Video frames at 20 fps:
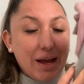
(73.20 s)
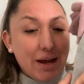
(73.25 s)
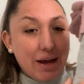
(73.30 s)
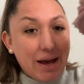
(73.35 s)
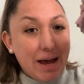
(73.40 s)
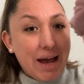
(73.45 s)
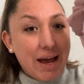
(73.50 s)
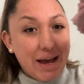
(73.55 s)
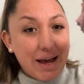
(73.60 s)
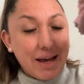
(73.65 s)

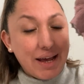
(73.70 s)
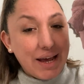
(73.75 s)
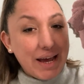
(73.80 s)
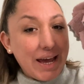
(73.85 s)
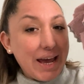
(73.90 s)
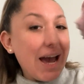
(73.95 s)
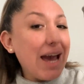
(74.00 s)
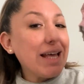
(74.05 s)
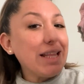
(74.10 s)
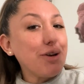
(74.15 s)
I
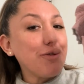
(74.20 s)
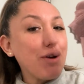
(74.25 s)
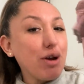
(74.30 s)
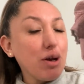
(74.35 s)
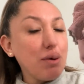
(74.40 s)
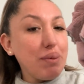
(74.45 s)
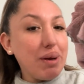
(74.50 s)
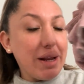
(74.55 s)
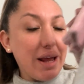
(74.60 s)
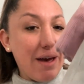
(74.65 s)
highly
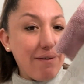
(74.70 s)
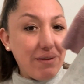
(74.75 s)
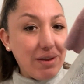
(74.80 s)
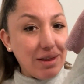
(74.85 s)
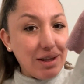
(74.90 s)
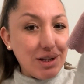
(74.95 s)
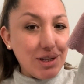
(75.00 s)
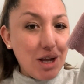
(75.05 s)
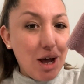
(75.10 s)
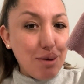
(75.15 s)
recommend having
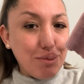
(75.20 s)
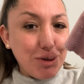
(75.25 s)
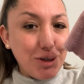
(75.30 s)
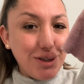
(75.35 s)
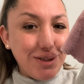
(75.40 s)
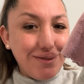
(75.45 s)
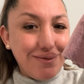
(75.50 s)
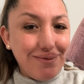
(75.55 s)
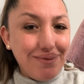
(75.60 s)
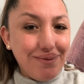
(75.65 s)
this option.